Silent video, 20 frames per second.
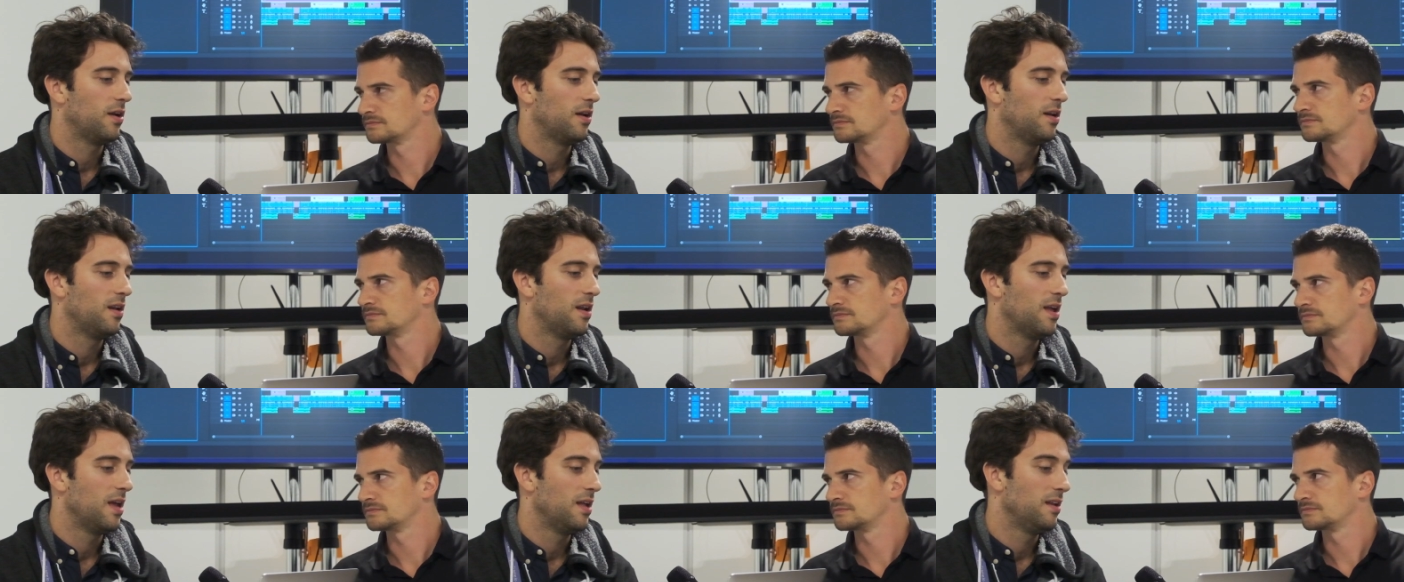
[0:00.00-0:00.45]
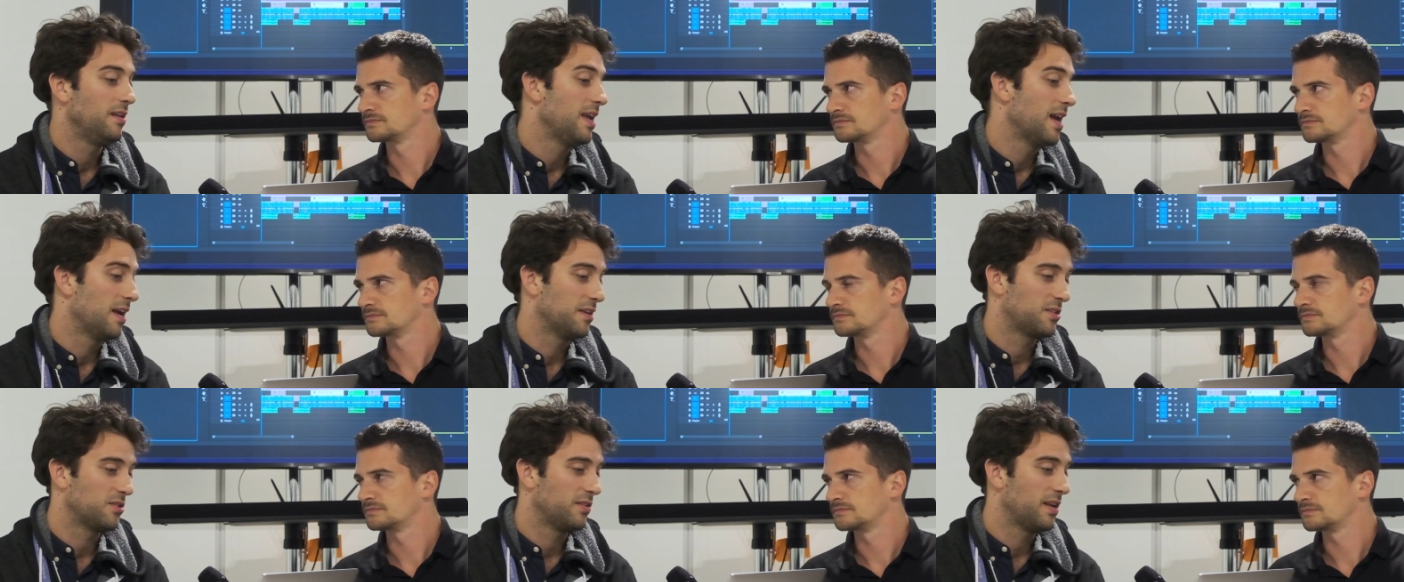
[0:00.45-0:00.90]
Speaker 1: And, and yeah,
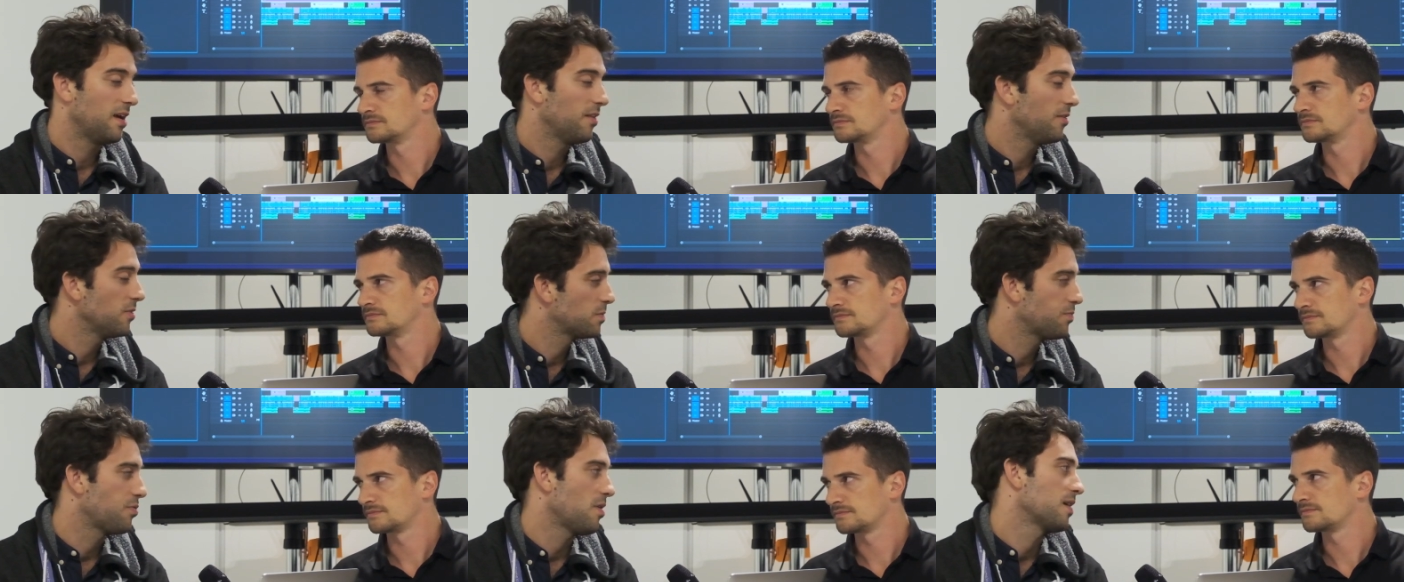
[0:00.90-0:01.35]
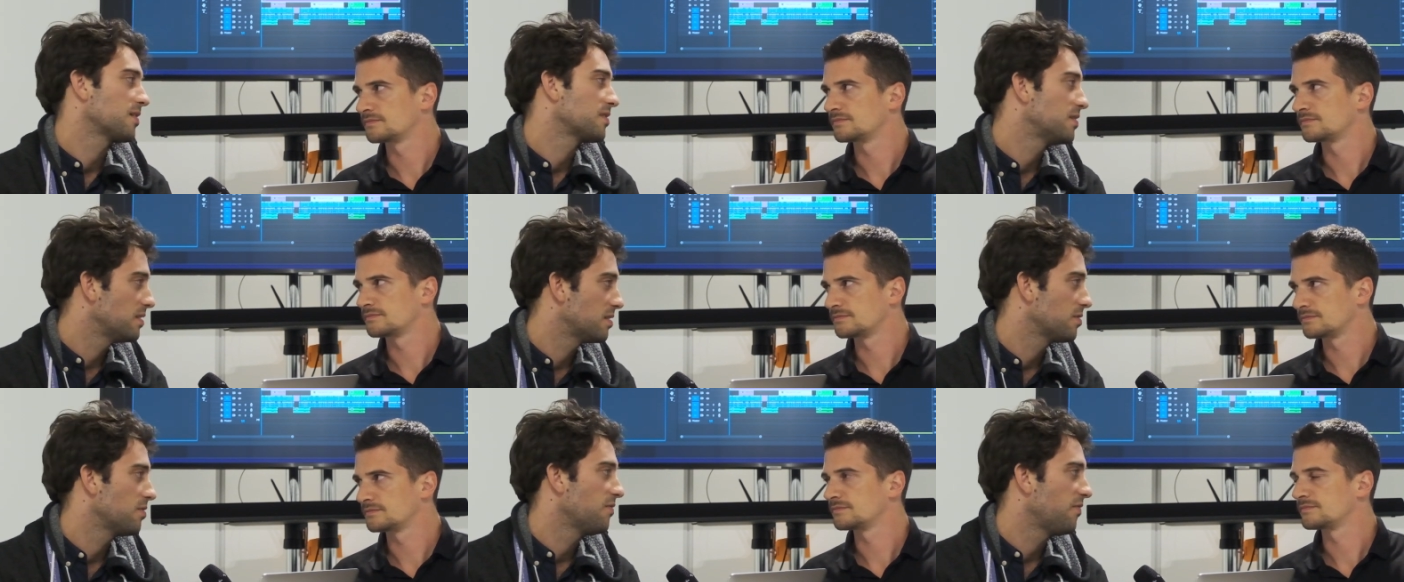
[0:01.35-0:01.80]
so now those
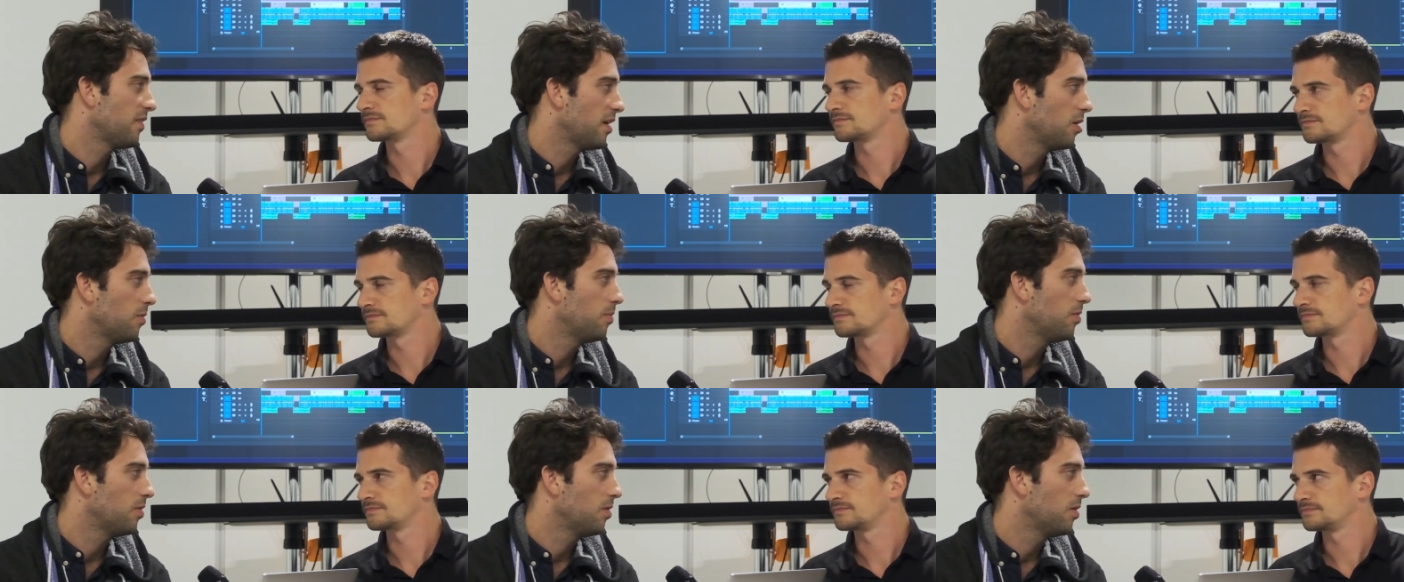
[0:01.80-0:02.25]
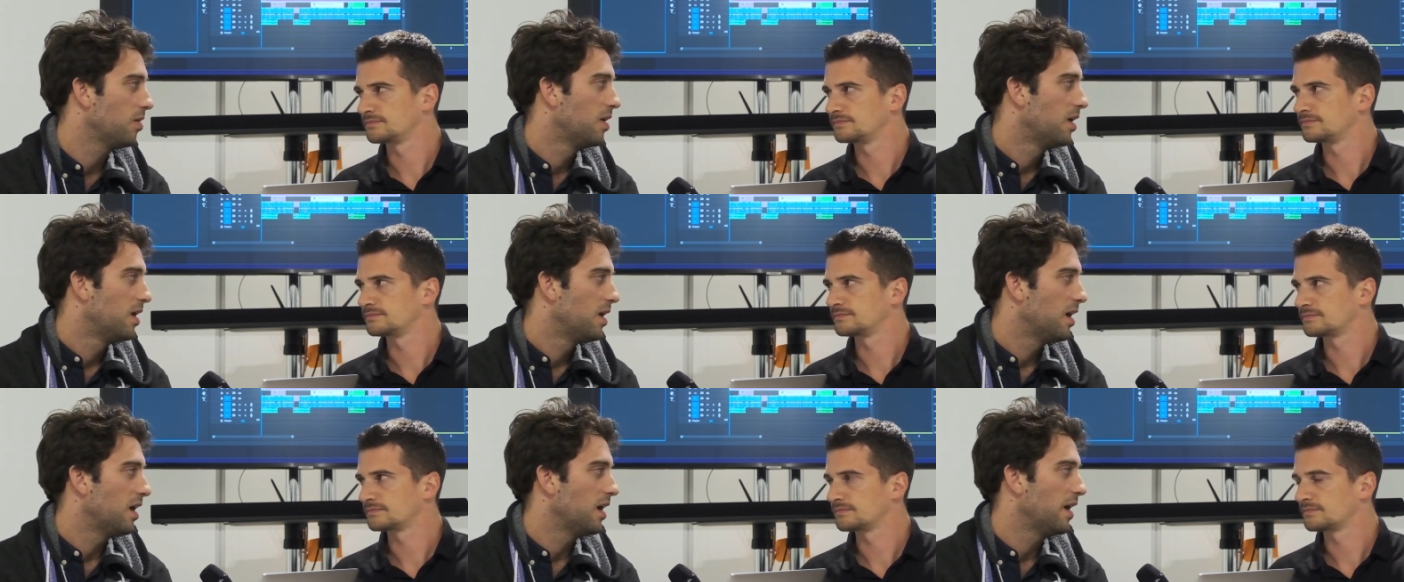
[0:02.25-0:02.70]
proxies are available
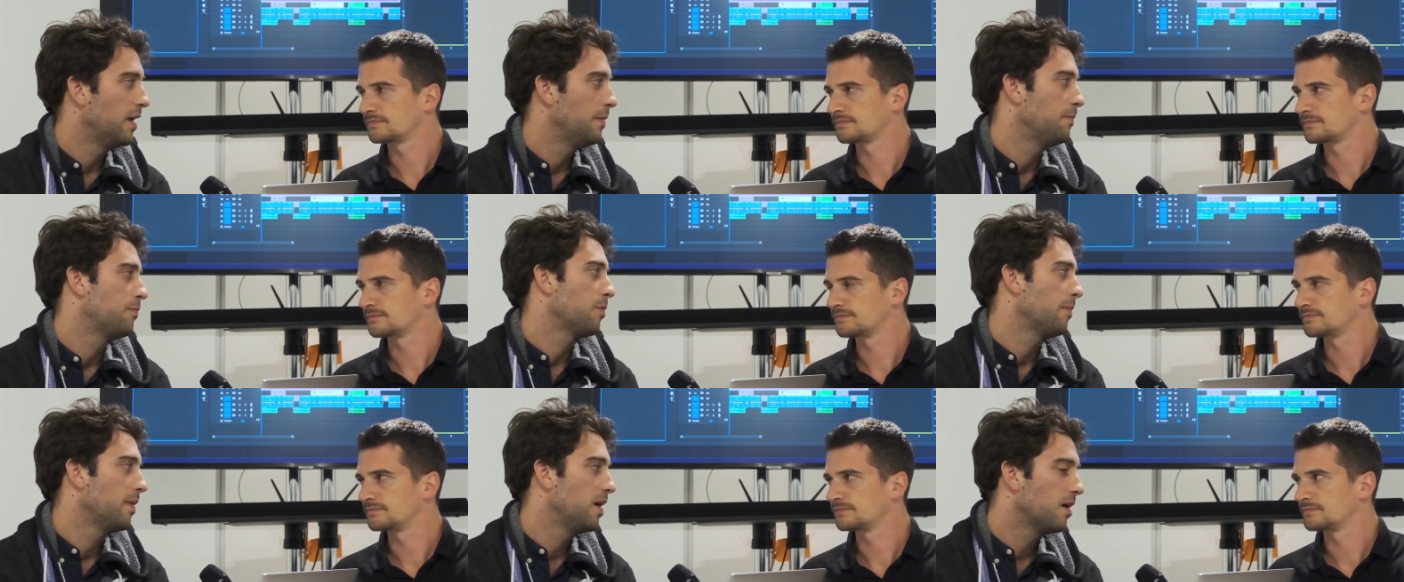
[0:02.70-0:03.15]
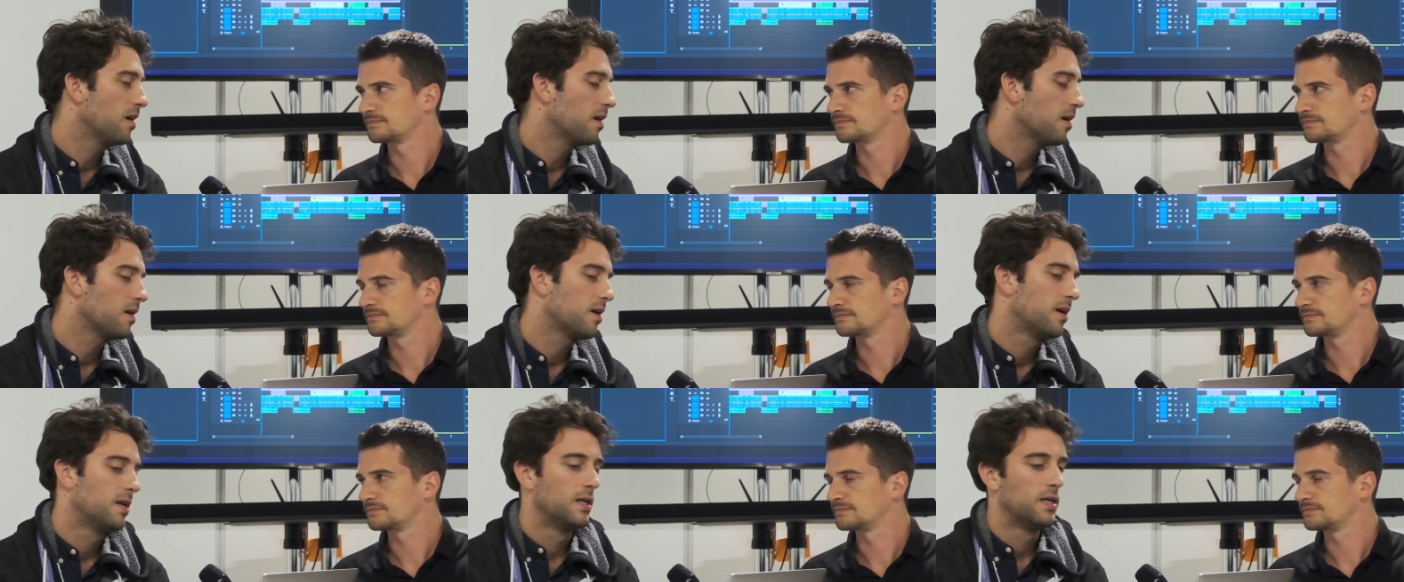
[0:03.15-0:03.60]
uh, in Premiere.